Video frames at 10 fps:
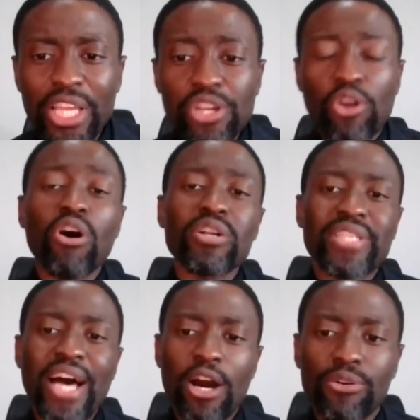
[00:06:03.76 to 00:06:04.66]
in God's
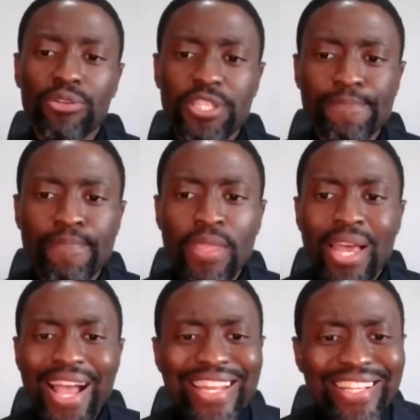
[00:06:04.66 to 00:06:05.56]
house,
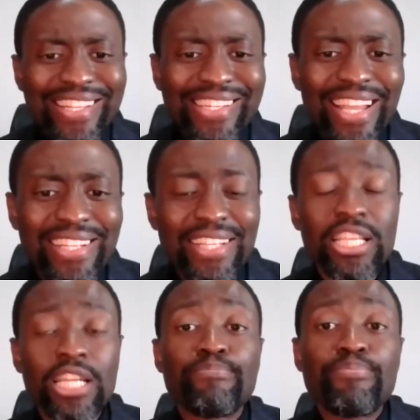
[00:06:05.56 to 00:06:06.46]
and his status
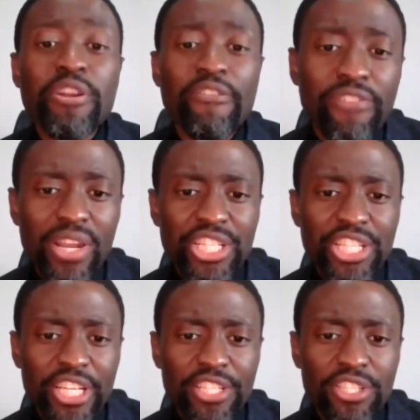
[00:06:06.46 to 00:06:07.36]
and
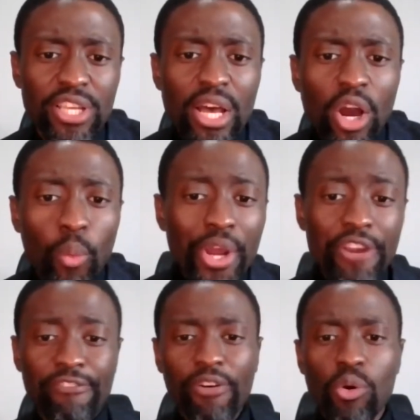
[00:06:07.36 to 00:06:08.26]
privileges were
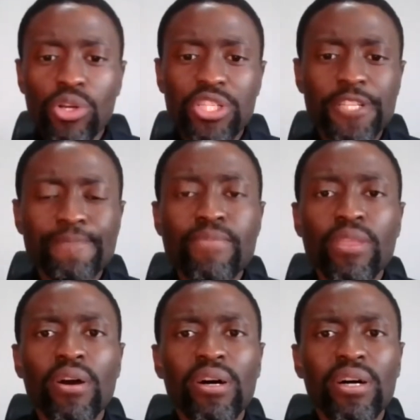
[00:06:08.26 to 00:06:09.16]
revoked.
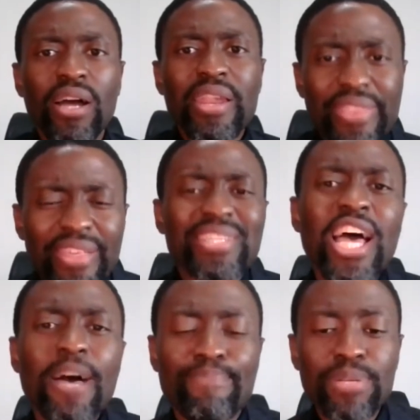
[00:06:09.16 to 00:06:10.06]
Uh, and this
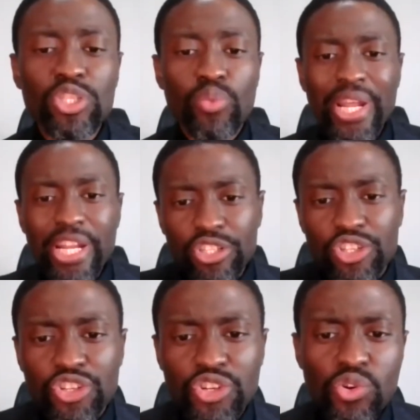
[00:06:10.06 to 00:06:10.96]
happens when an
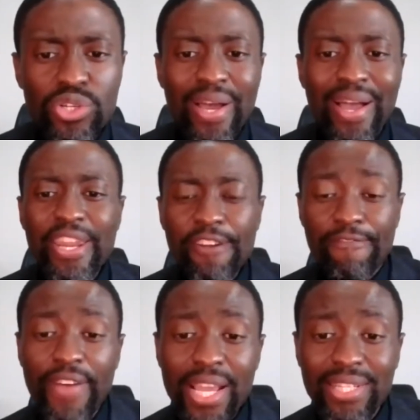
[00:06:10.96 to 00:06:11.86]
intruder, an
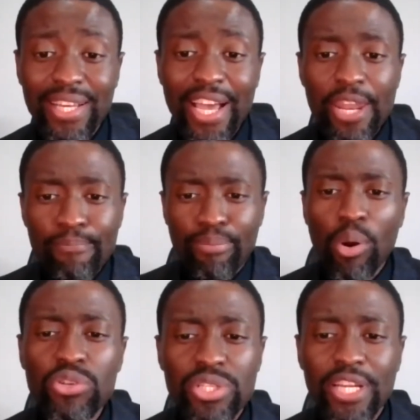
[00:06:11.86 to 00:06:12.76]
invader, an
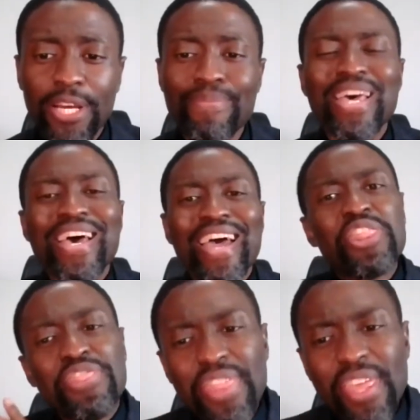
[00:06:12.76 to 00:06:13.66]
impostor, a
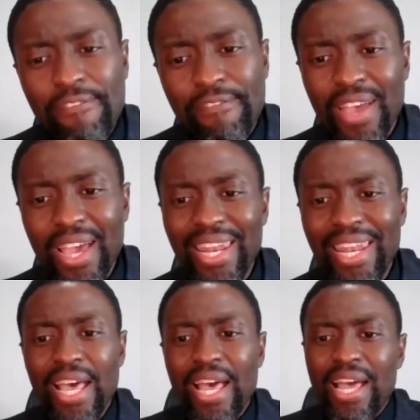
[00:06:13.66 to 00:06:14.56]
thief,
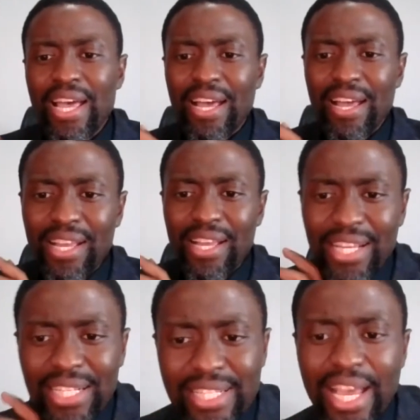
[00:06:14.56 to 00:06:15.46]
an uh,
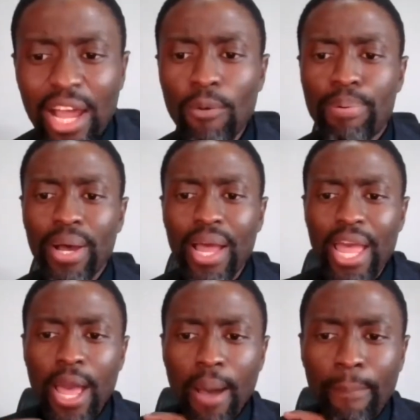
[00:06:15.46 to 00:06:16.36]
interloper
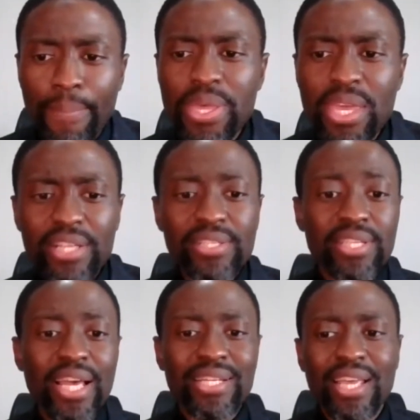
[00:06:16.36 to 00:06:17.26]
uh, appears
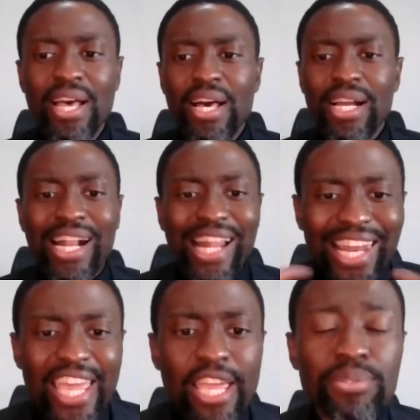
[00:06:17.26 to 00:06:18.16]
and
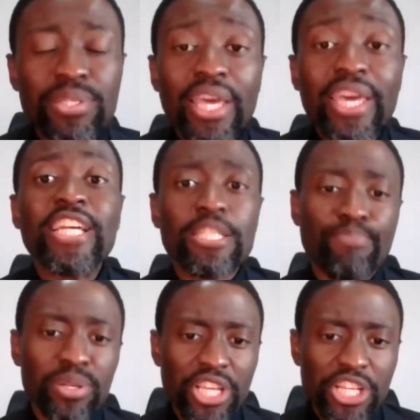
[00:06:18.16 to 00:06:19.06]
claims his
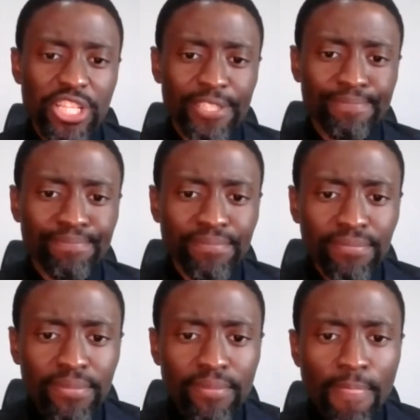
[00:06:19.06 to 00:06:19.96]
position.
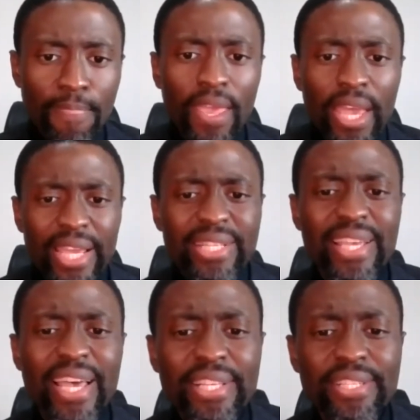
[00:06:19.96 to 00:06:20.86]
It is
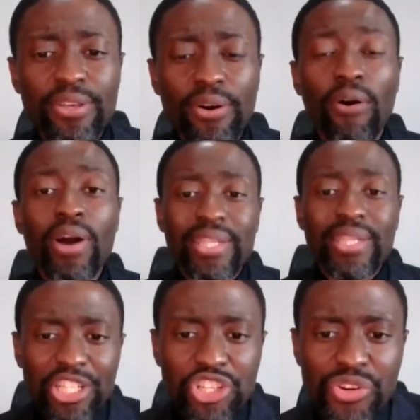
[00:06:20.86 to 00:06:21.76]
as though at
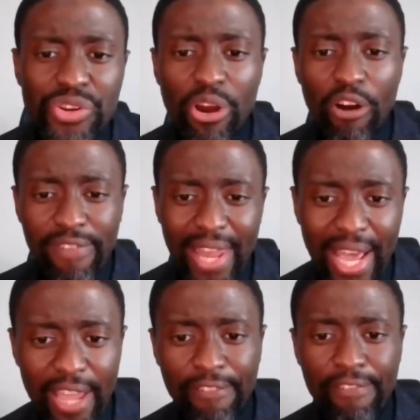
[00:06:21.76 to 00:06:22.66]
the tree of
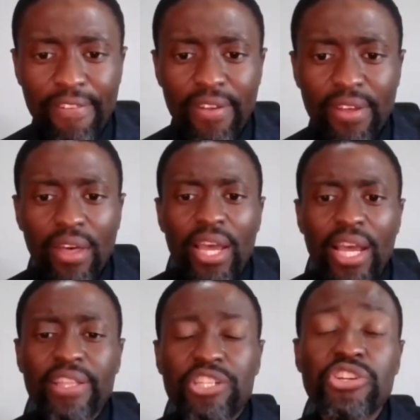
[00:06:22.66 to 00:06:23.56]
life,
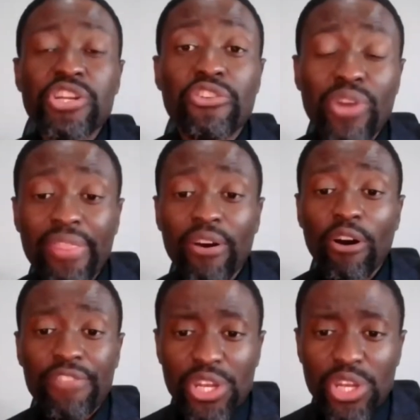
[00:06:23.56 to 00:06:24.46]
at the tree rather
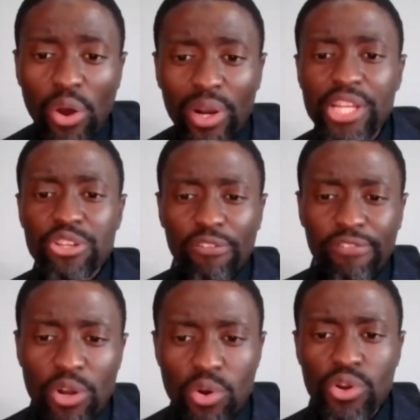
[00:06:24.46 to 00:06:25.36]
of the knowledge of
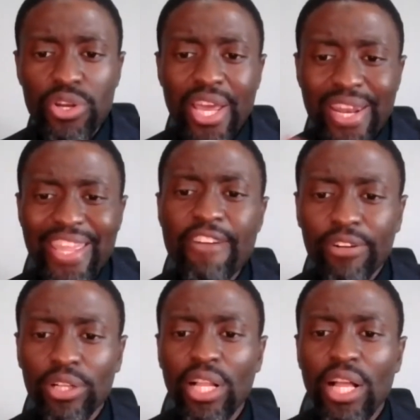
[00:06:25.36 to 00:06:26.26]
good and
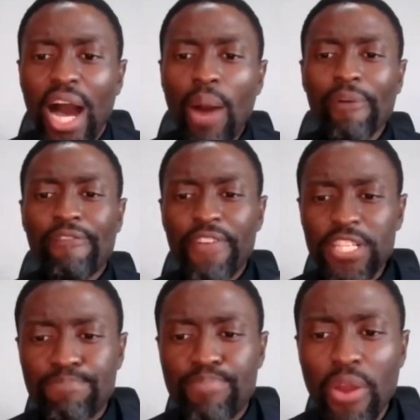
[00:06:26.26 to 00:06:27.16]
evil, our
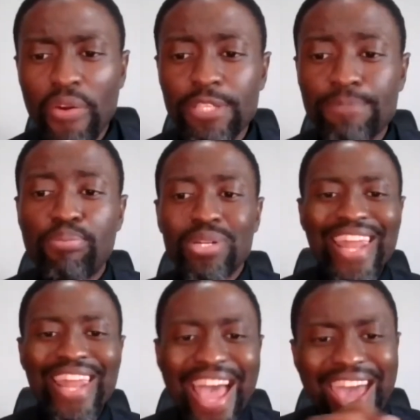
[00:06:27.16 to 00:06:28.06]
first parents put
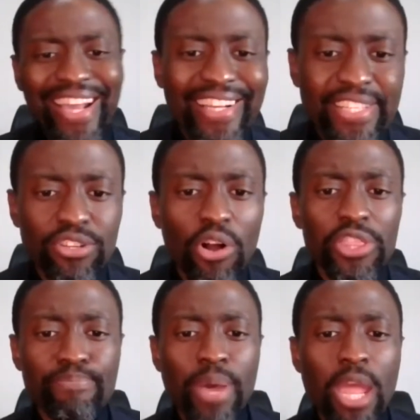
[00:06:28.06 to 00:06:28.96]
an X on
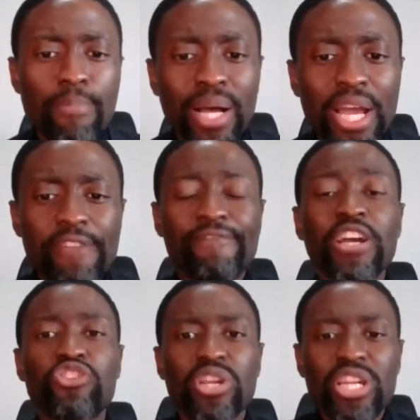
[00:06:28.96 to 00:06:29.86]
the paper and
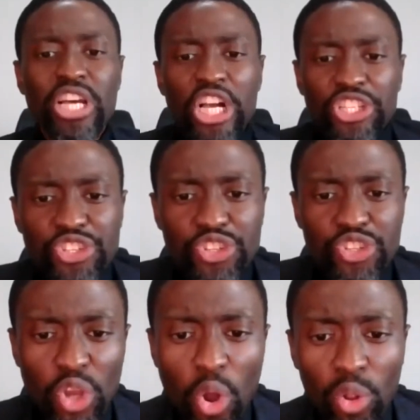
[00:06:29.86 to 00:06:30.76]
effectually
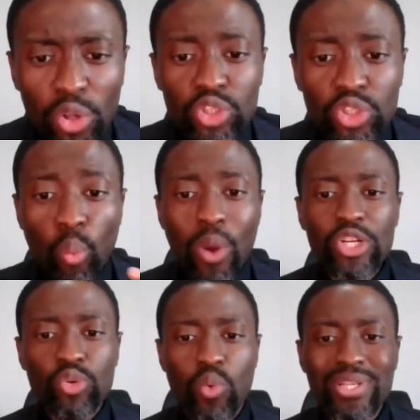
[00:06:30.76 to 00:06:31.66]
sold
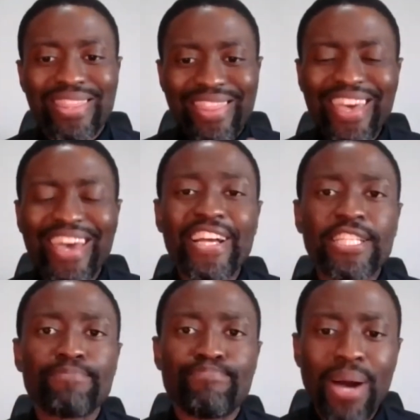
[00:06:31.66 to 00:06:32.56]
what was
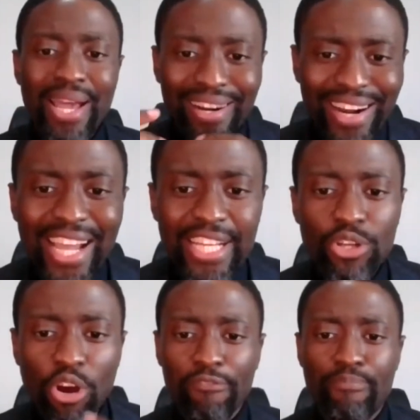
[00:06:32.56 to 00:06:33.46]
theirs by right
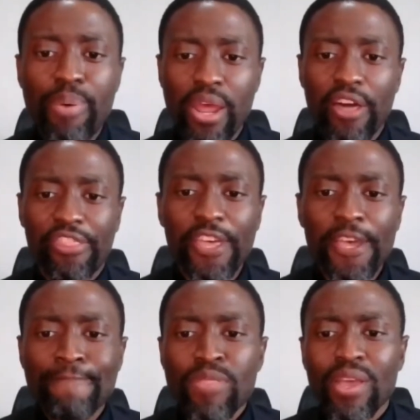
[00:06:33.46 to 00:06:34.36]
of birth.
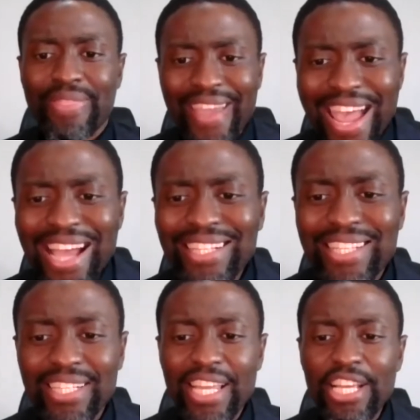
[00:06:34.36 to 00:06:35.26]
They
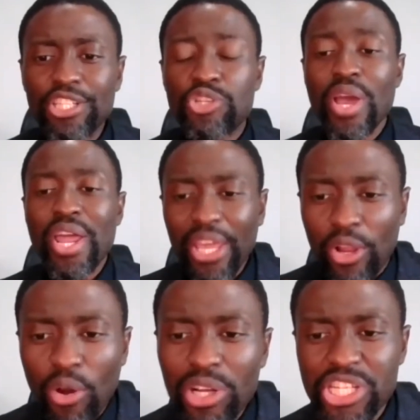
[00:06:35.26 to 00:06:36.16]
entered into a
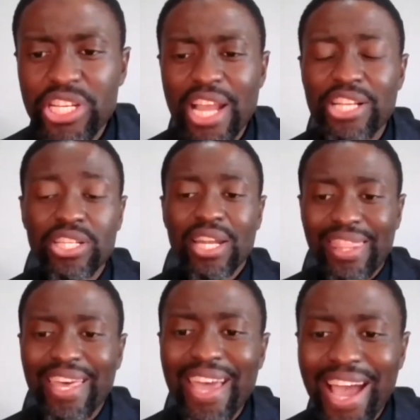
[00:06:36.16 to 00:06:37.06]

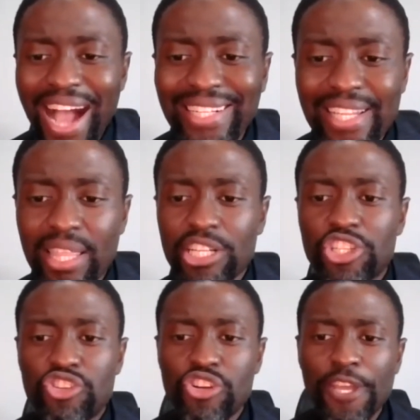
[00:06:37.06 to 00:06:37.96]
negotiation there under that
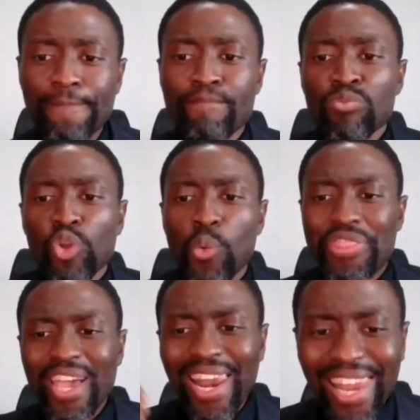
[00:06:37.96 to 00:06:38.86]
tree
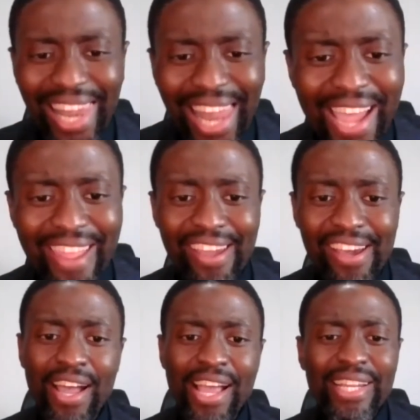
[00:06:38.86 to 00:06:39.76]
with a
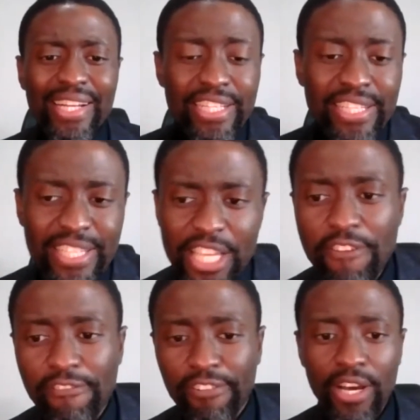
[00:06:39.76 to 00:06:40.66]
liar and a
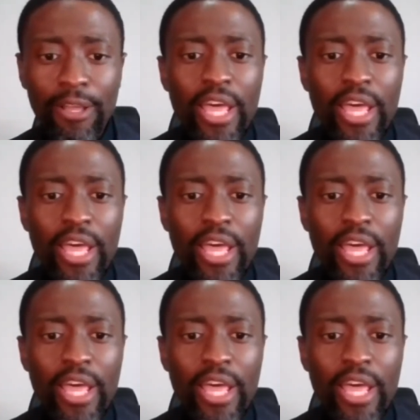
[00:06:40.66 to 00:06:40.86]
deceiver,